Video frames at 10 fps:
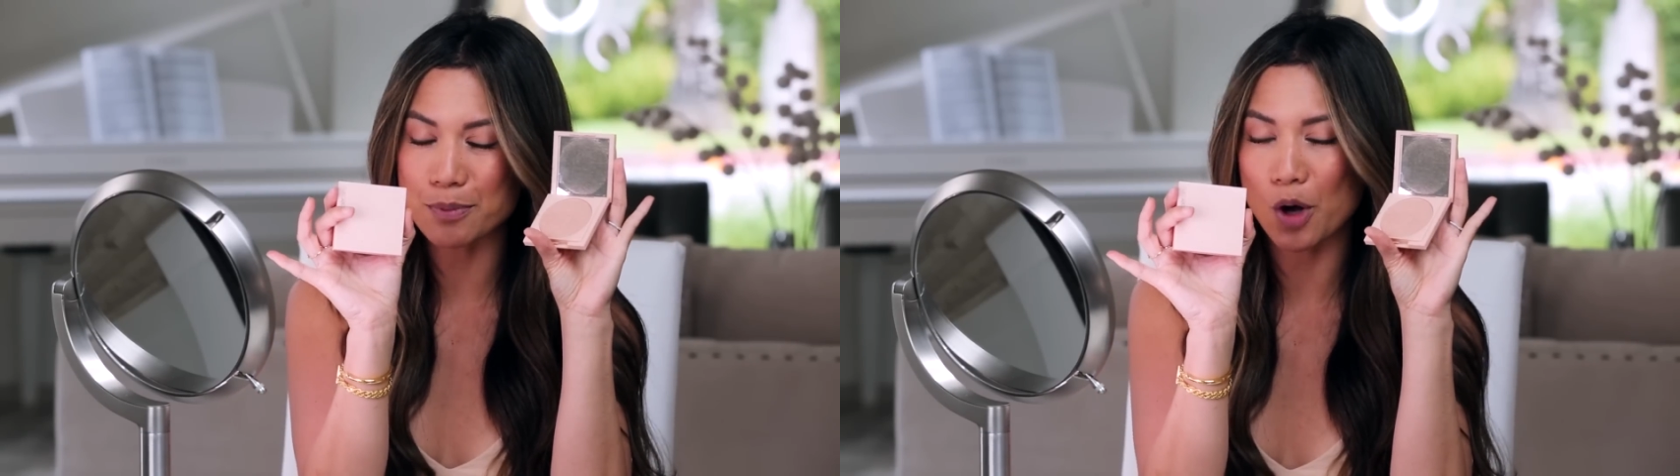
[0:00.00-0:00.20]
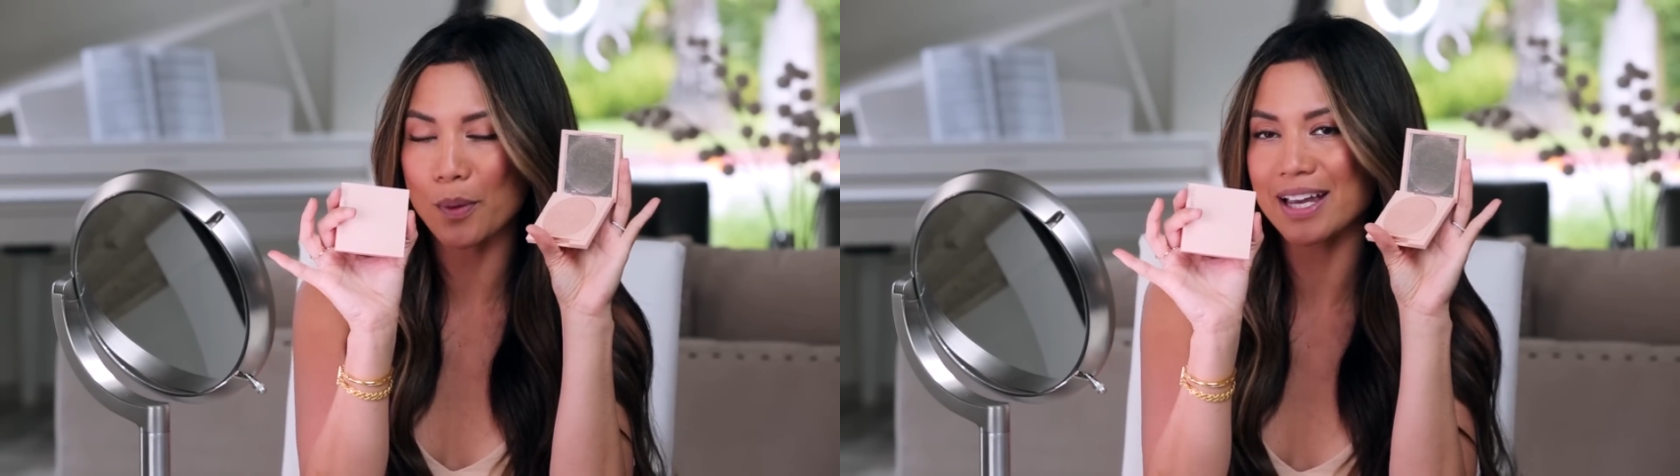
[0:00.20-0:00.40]

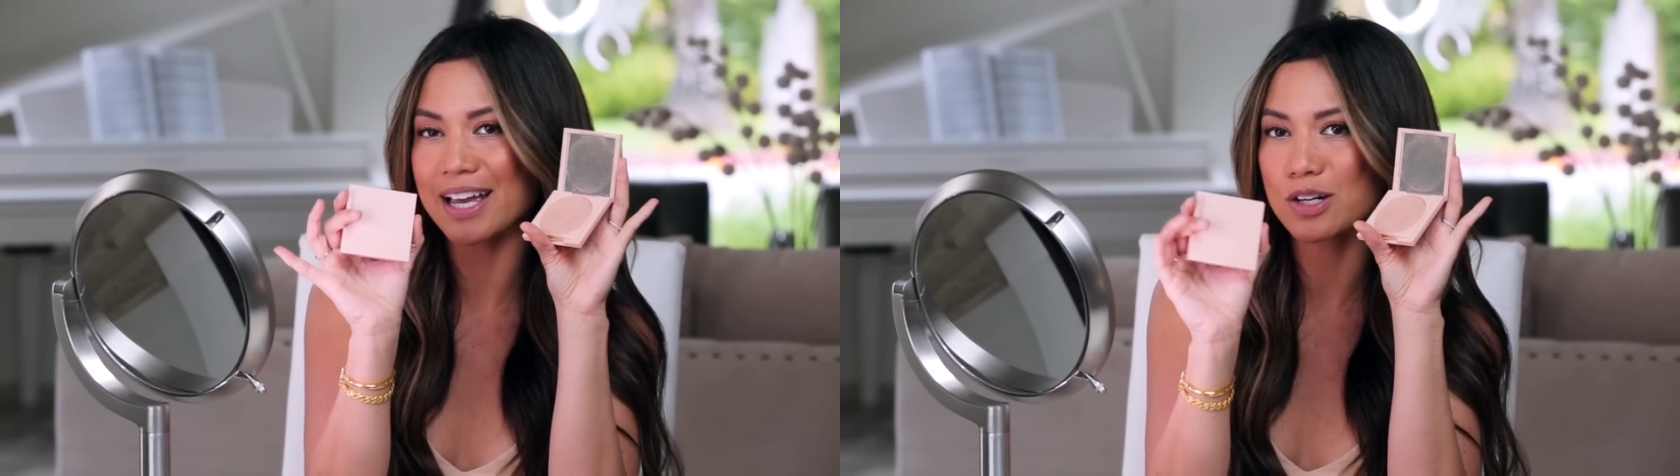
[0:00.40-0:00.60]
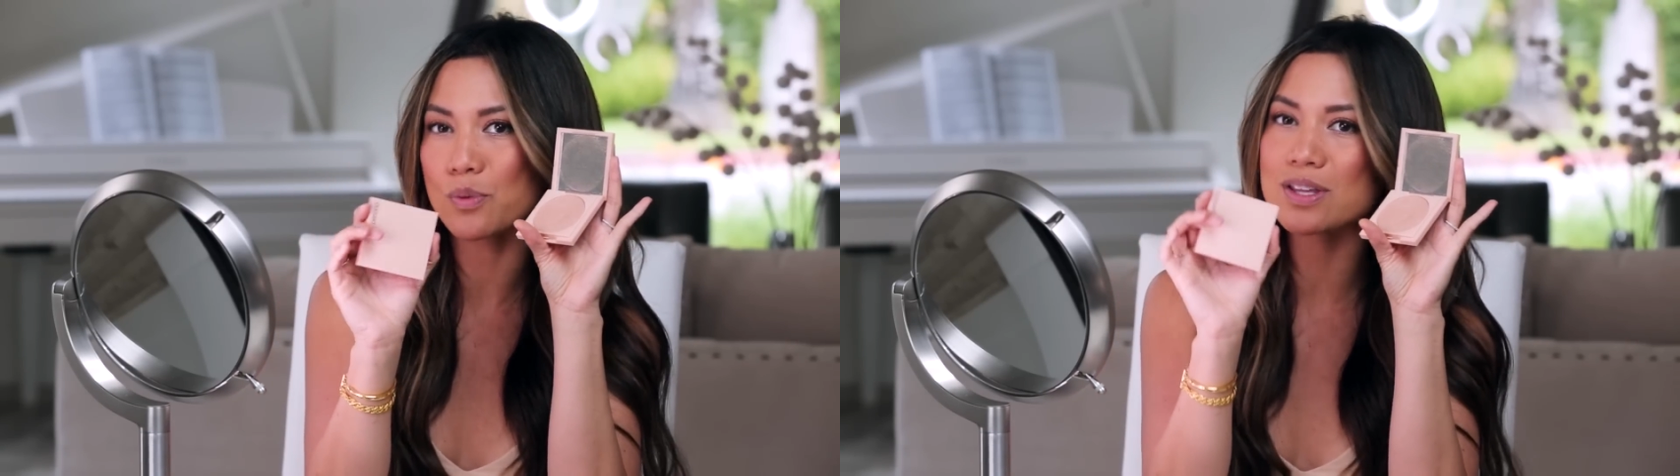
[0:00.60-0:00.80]
I'm going
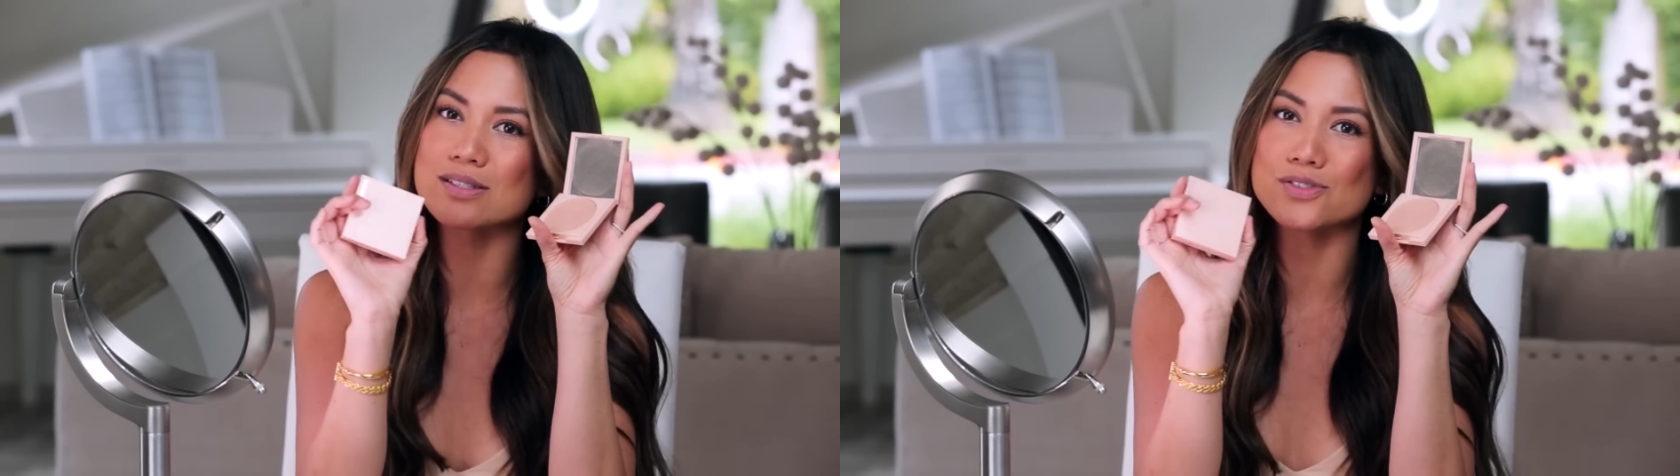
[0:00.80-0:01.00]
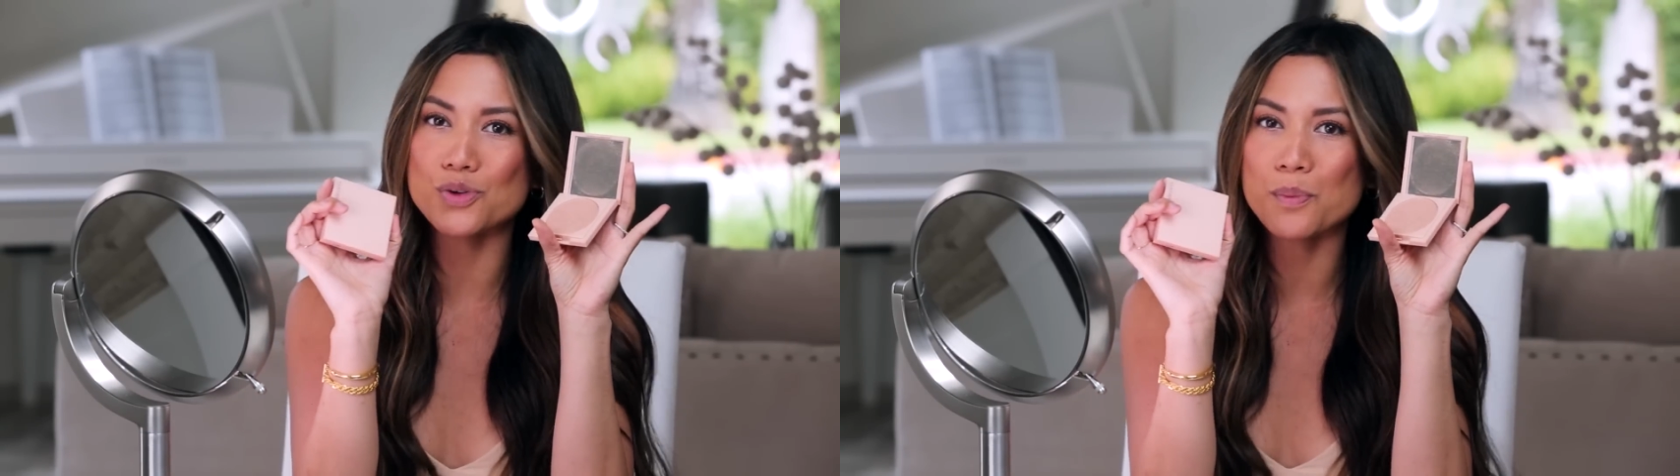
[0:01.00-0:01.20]
in
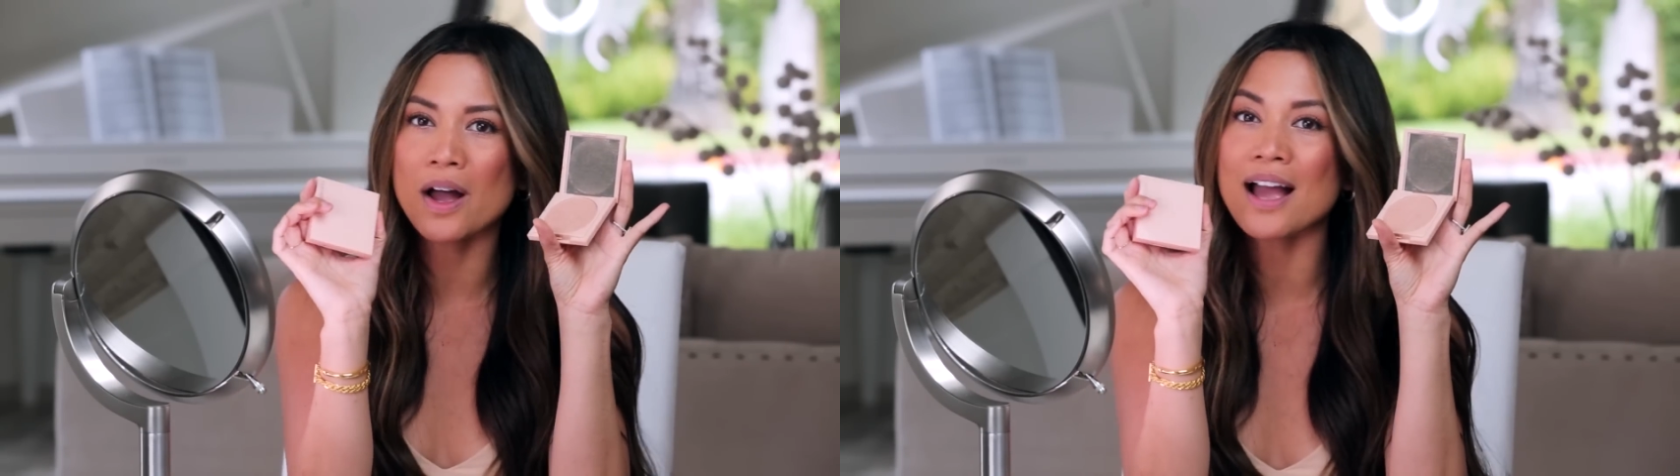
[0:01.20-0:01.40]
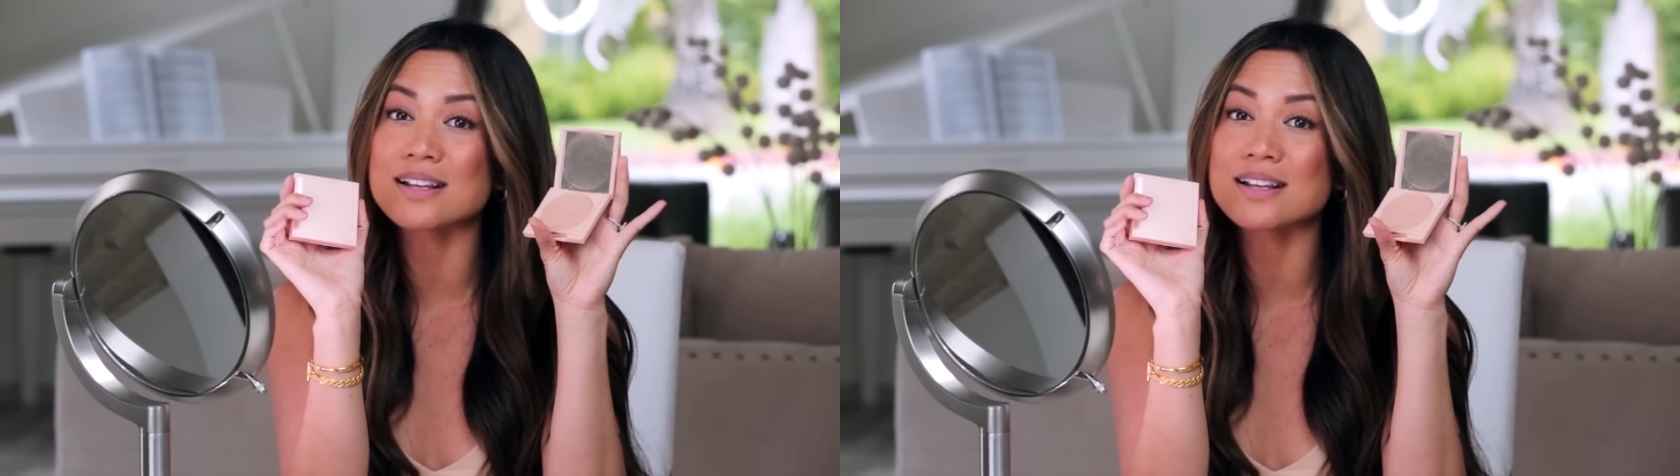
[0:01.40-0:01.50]
with Zuma